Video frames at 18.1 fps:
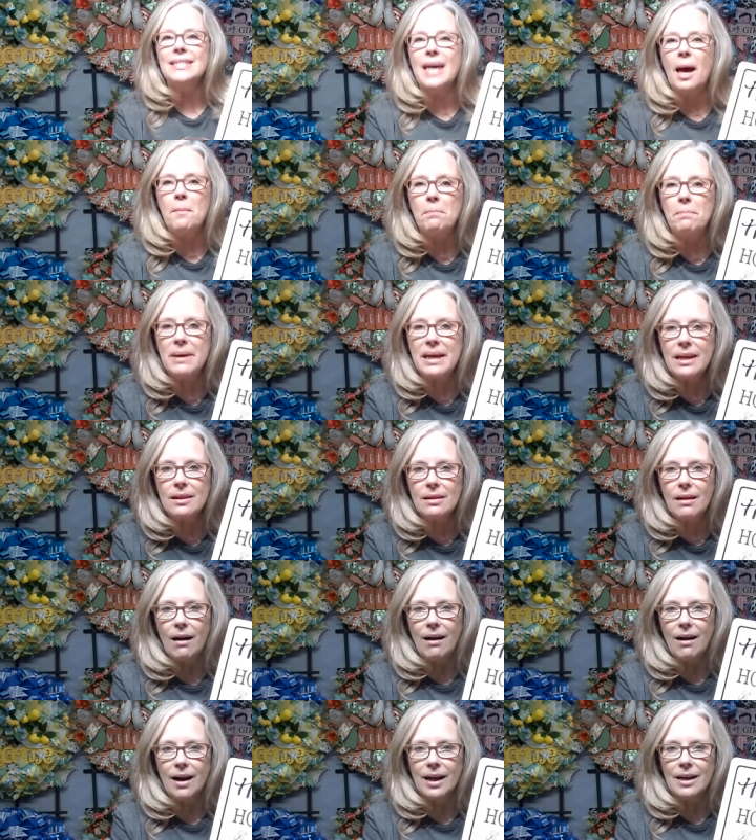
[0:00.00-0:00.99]
at Big
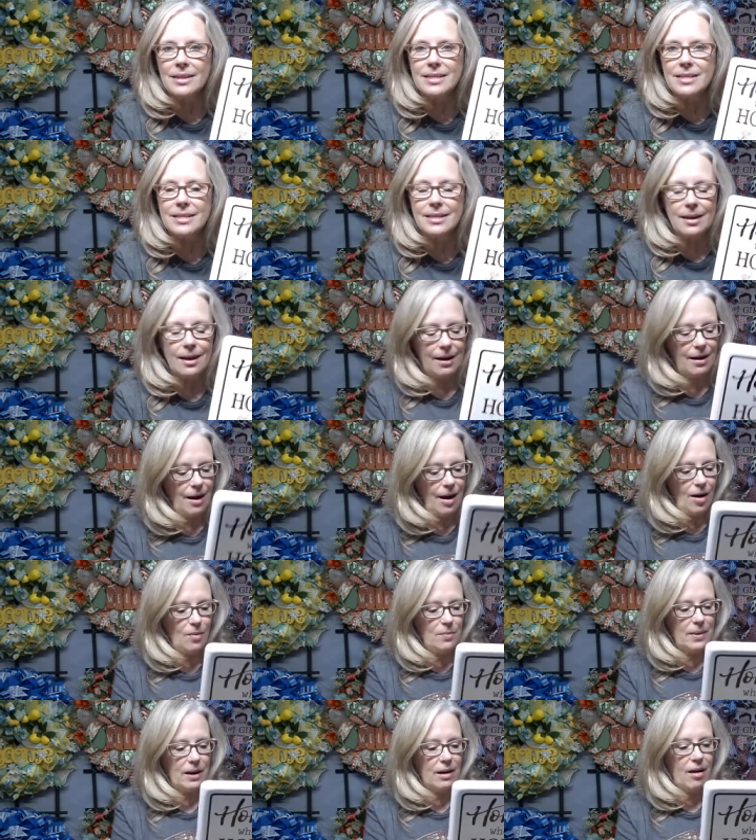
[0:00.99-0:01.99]
Lots. Oh
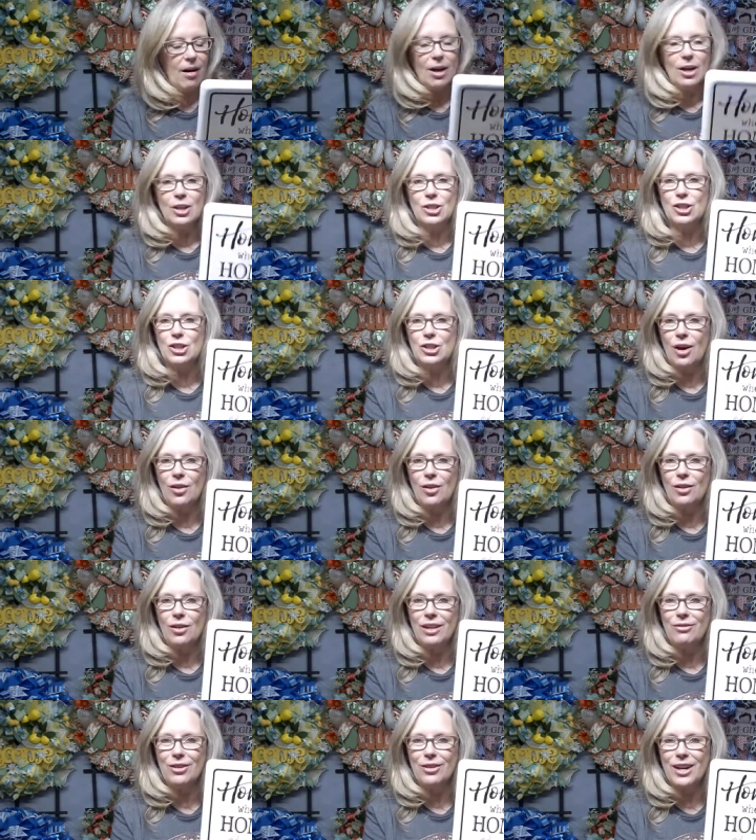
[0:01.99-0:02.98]
my gosh,
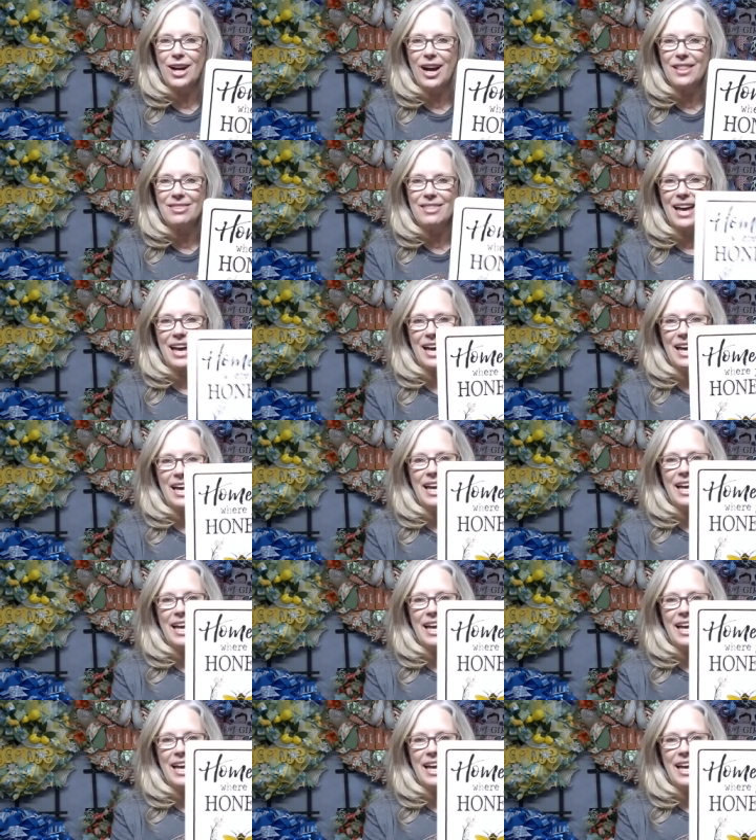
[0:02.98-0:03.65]
totally forgot that.